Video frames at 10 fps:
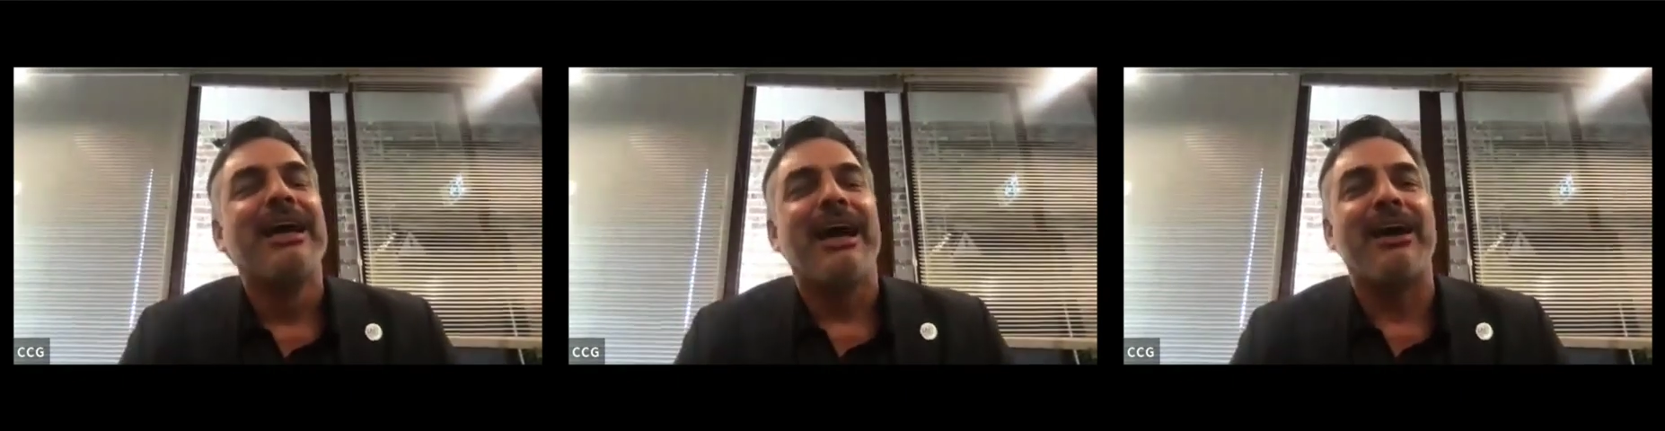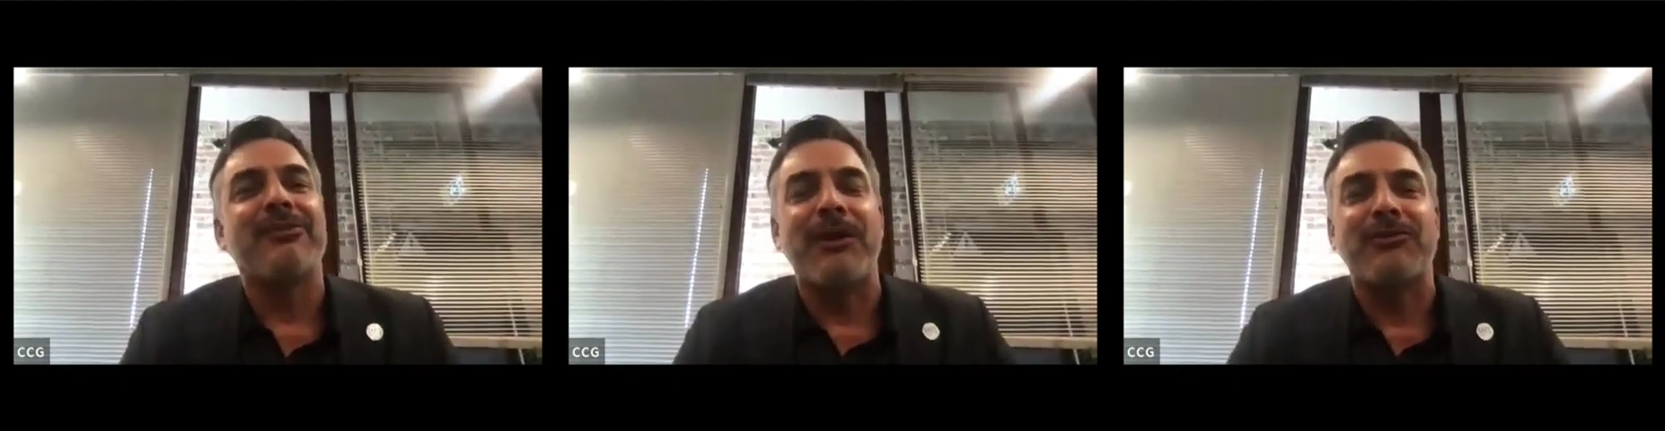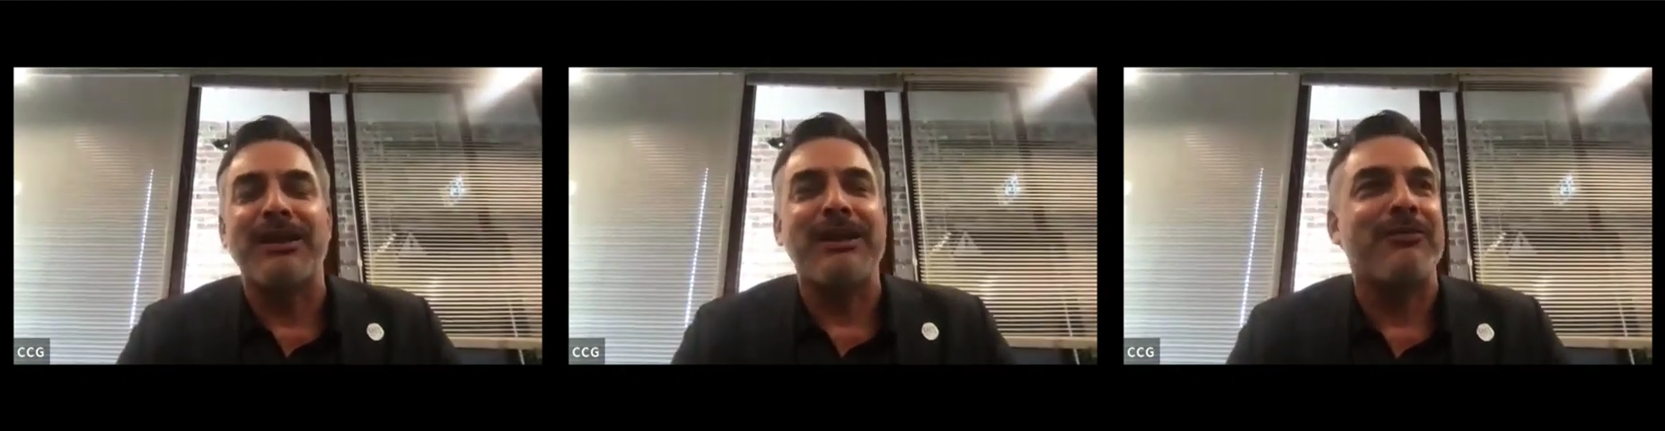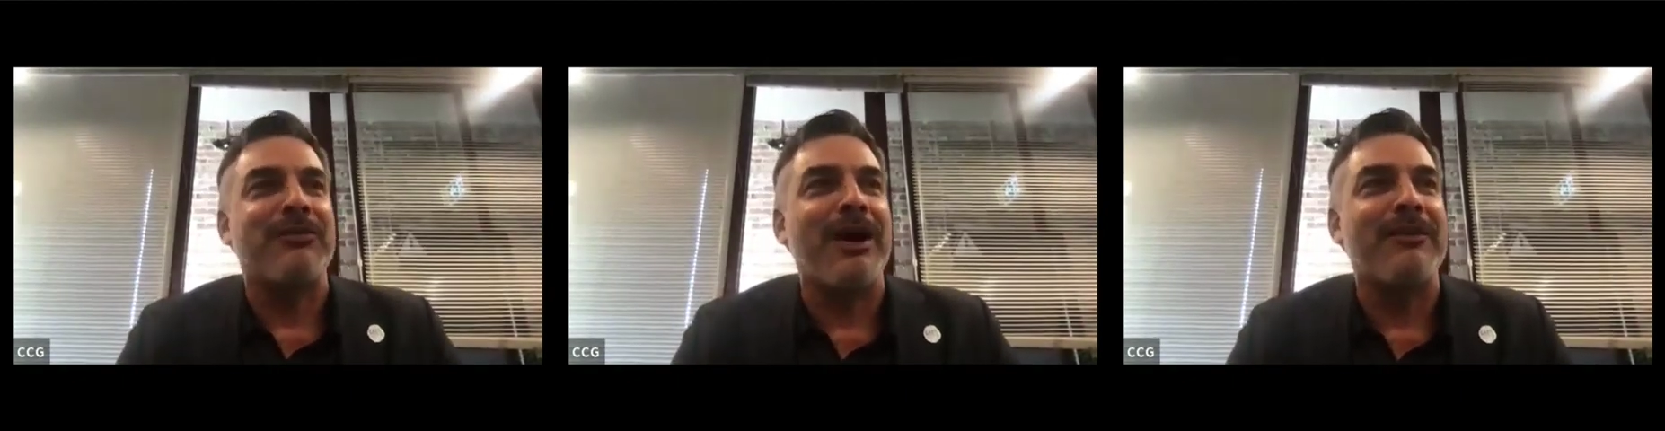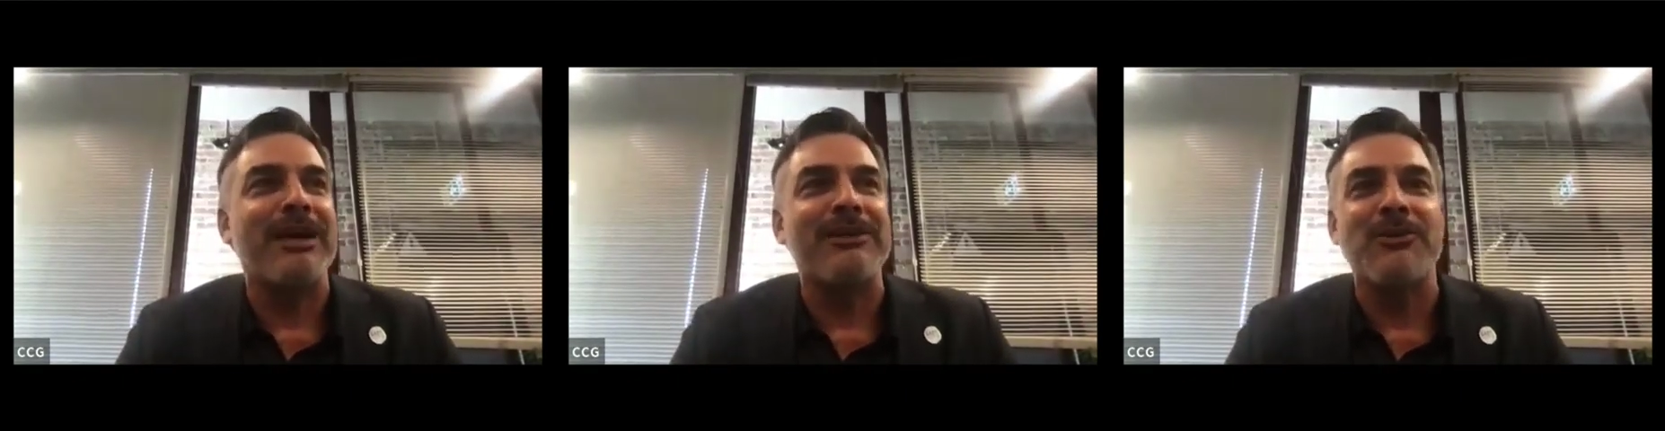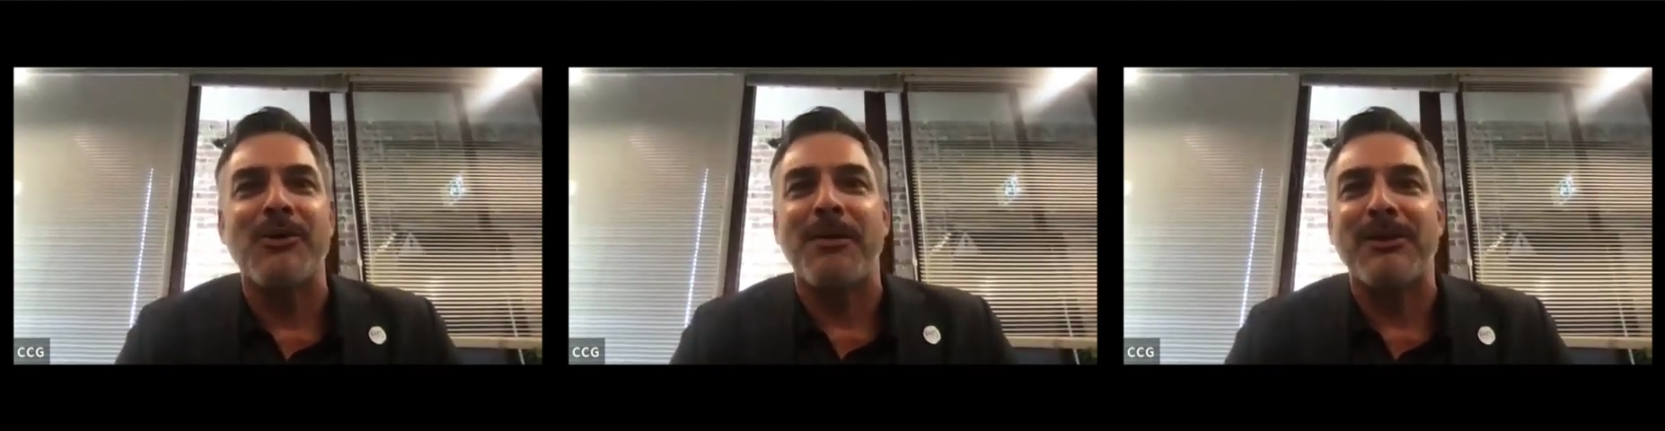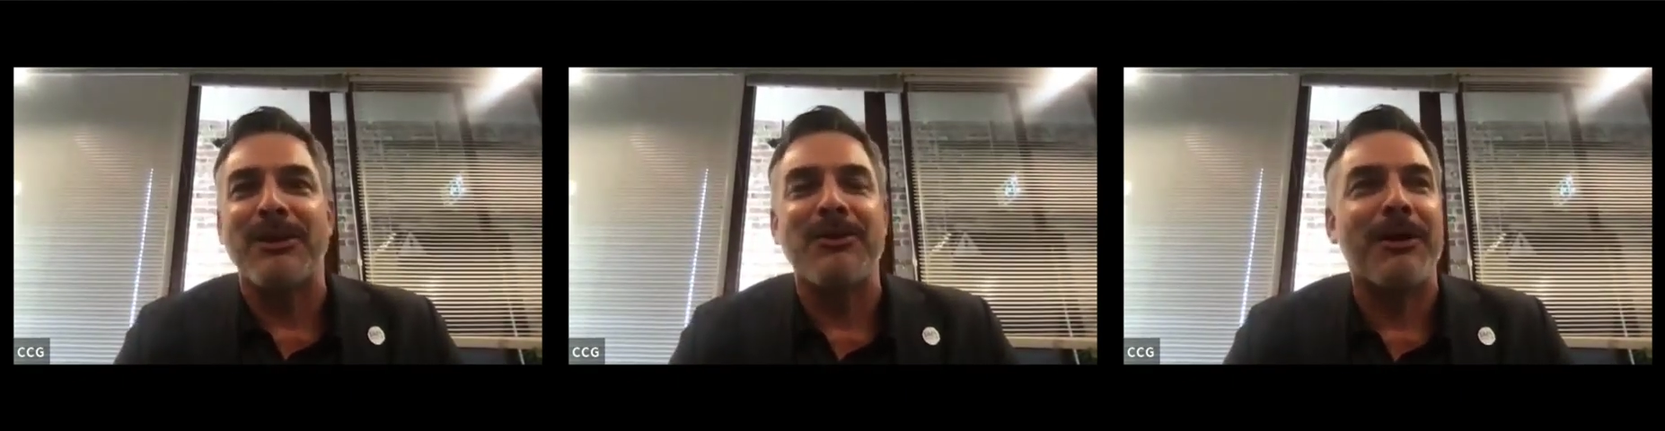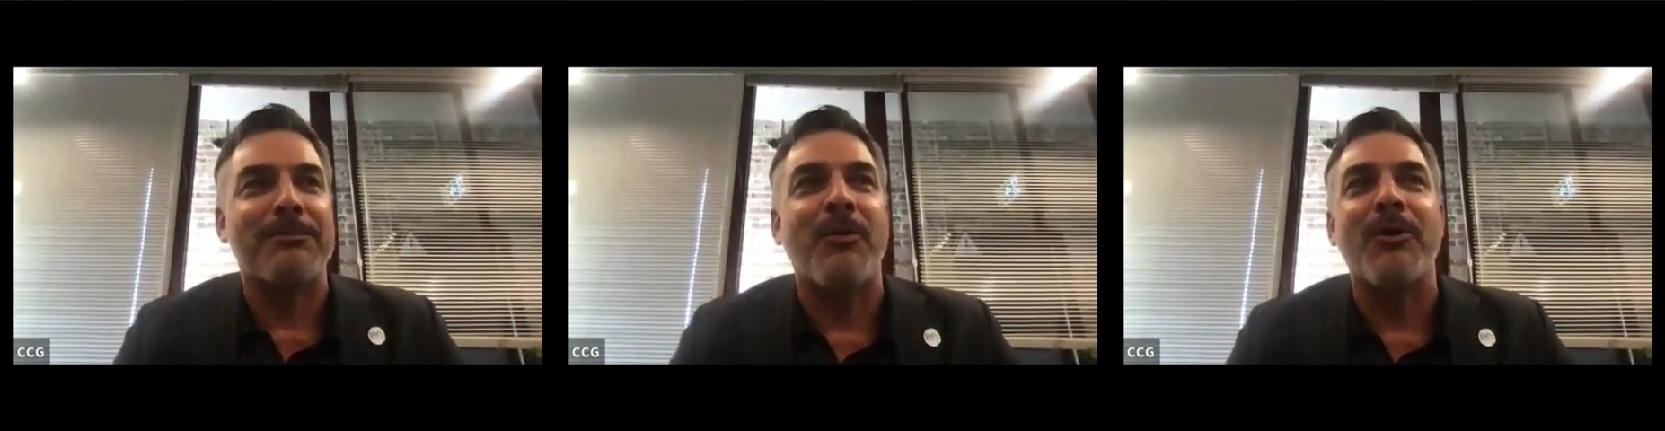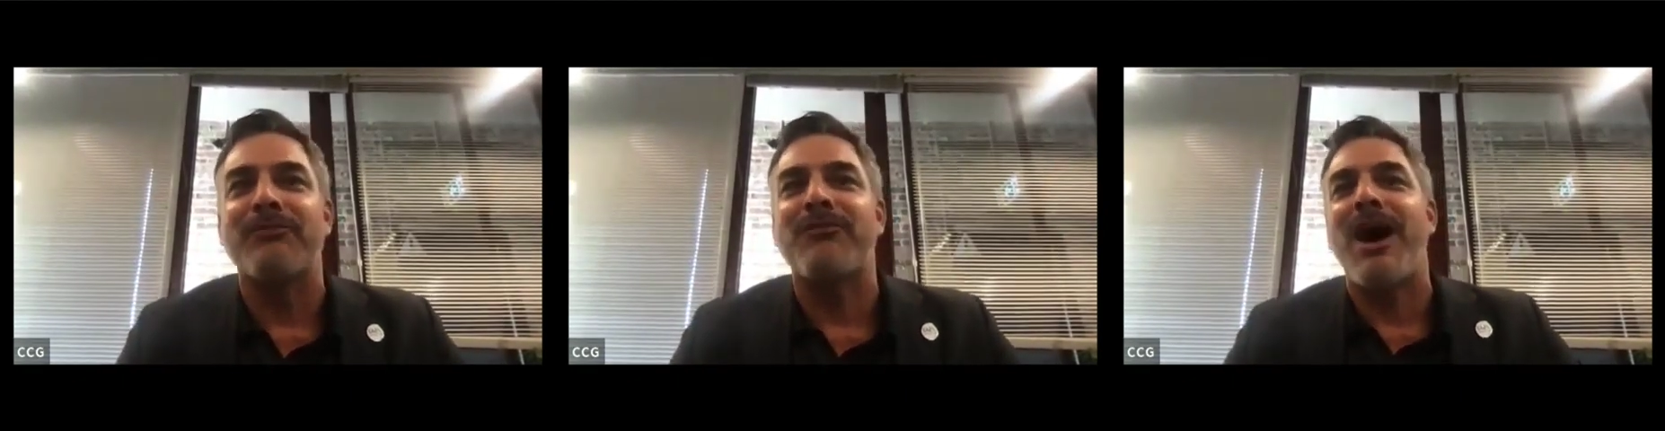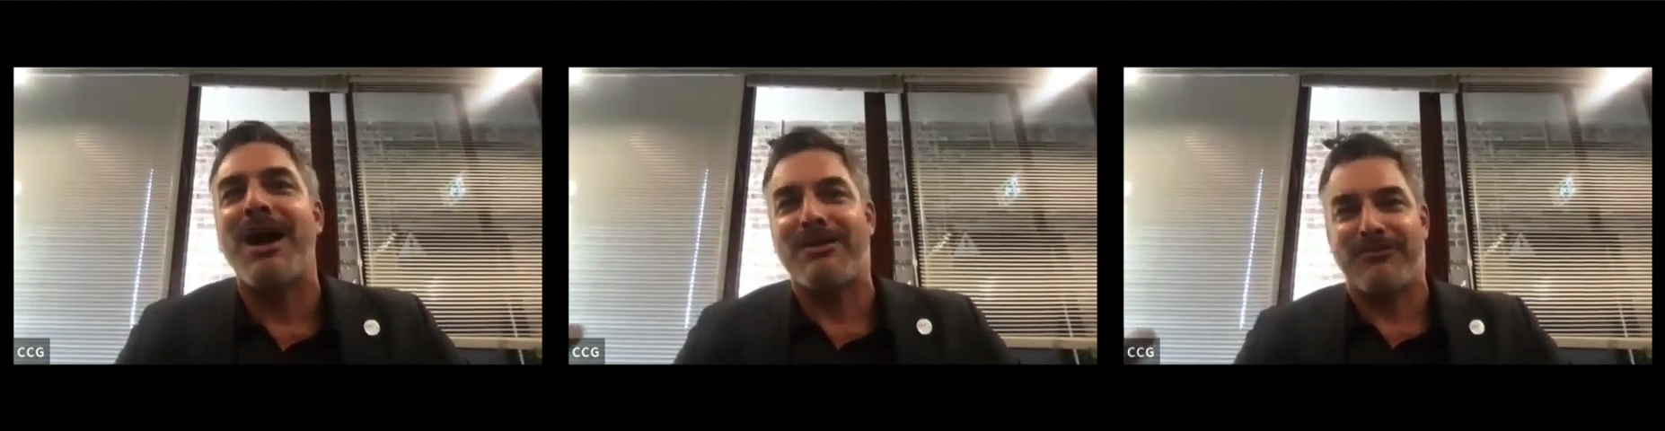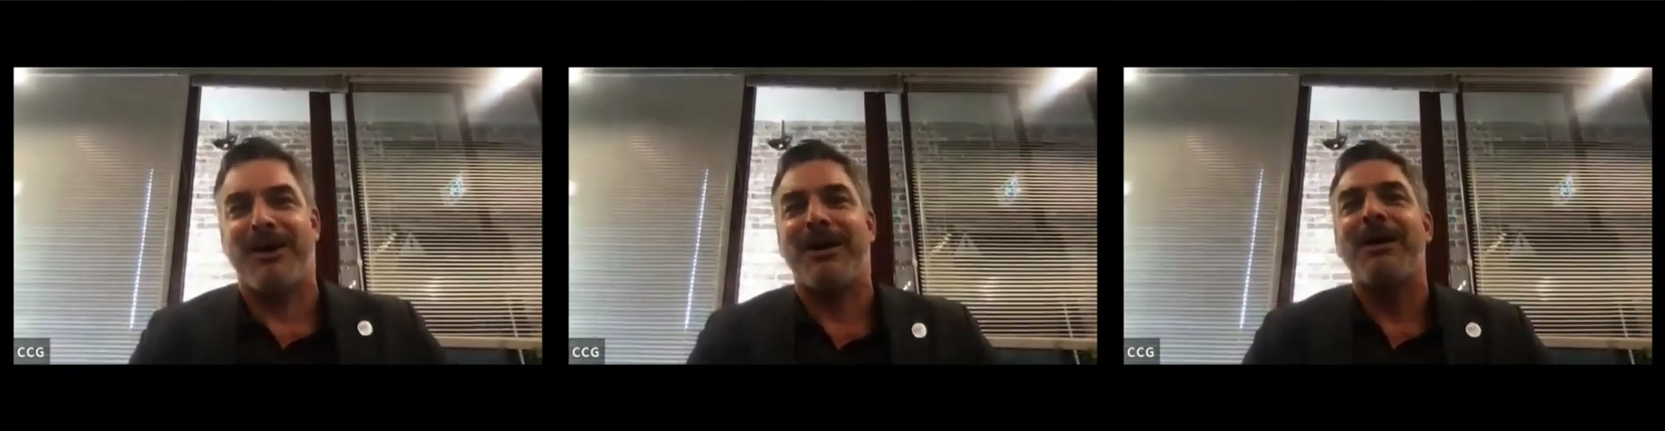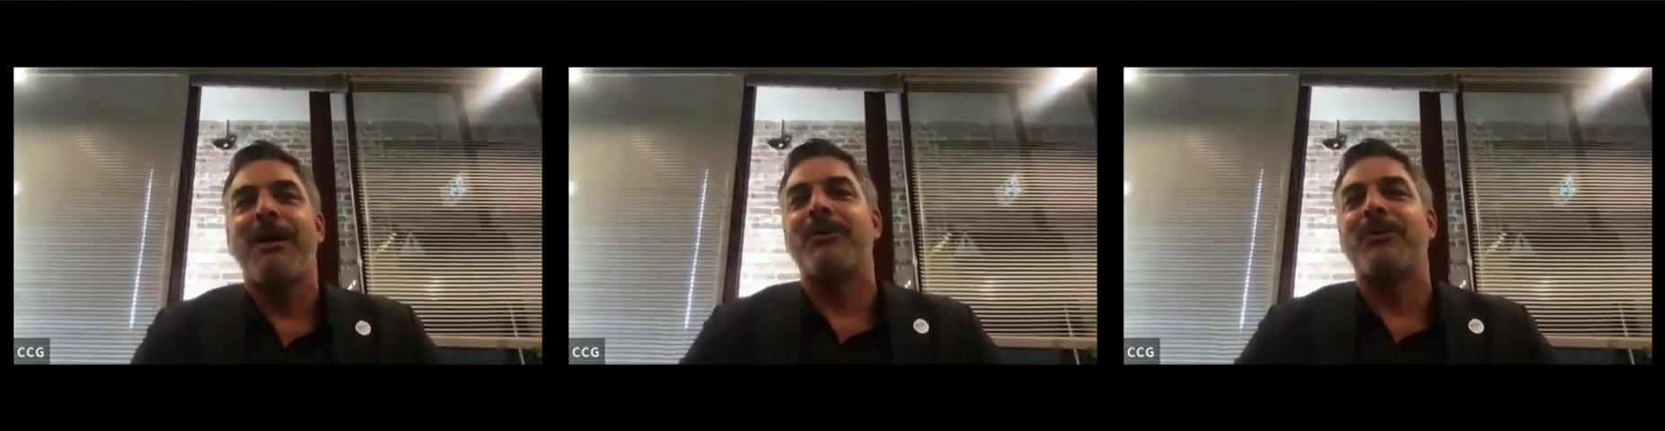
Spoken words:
especially if in Europe, I think you're at 0.5%